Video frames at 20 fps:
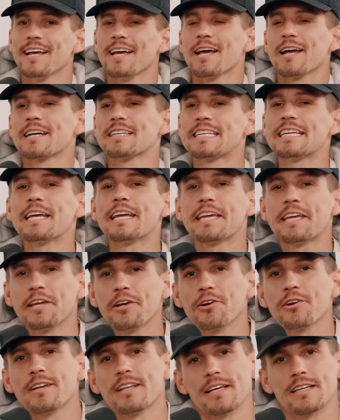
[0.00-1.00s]
Because
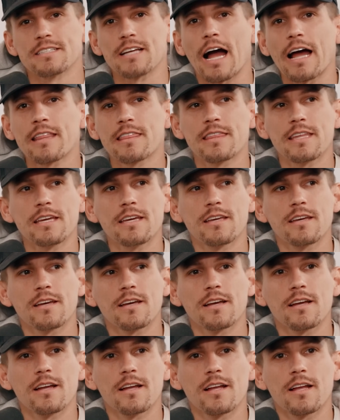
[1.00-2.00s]
here it is. I think
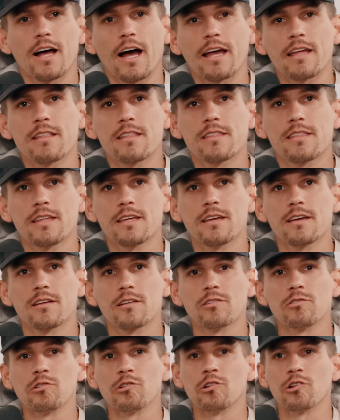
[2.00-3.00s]

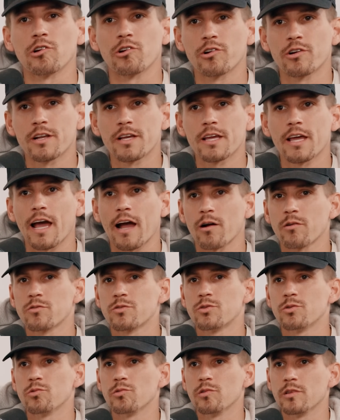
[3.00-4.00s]
learning how
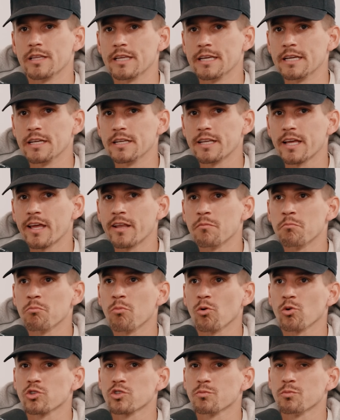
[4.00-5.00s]
to lead in
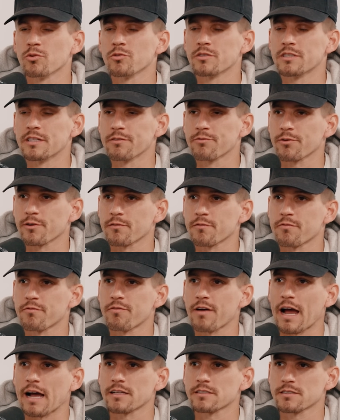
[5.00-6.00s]
multiple different
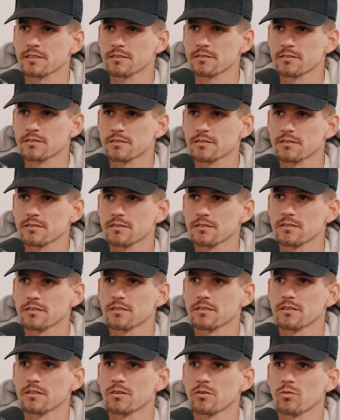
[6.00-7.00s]
facets
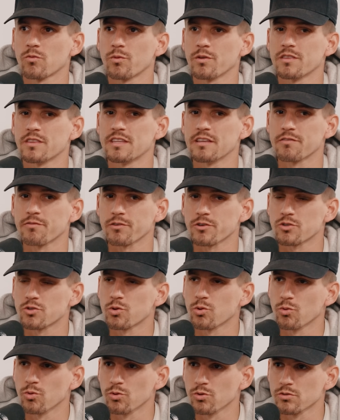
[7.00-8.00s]
with different
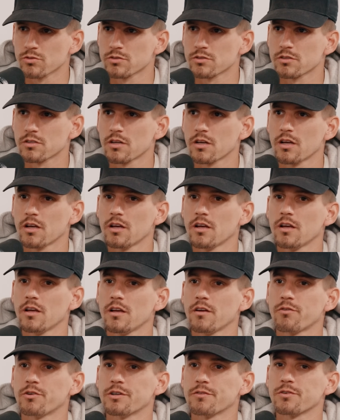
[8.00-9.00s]
tools
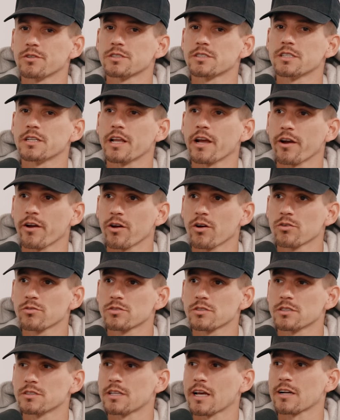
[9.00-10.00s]
for different
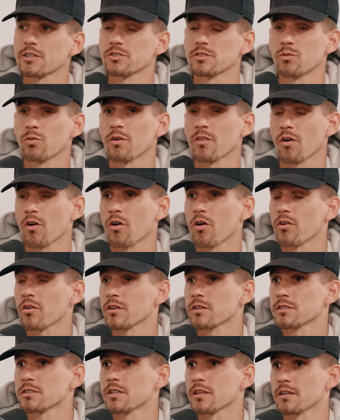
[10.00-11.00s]
scenarios is actually one of the
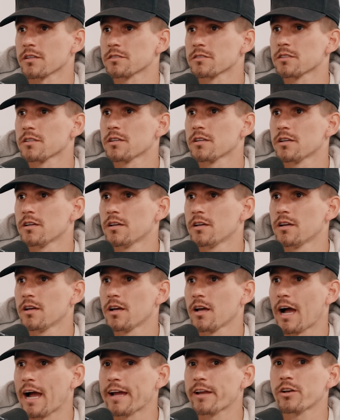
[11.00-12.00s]
hardest things.
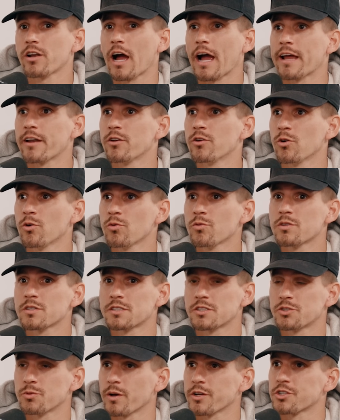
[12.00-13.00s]
I know the
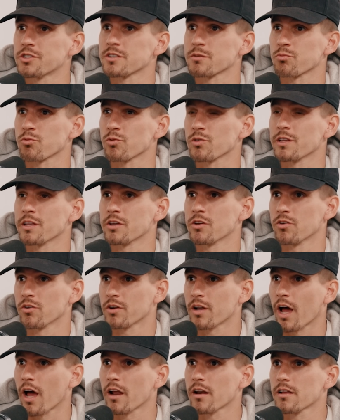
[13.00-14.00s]
situations I'm really
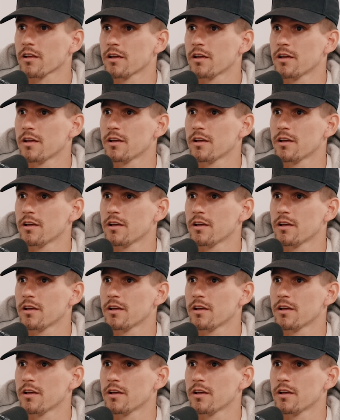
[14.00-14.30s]
good at.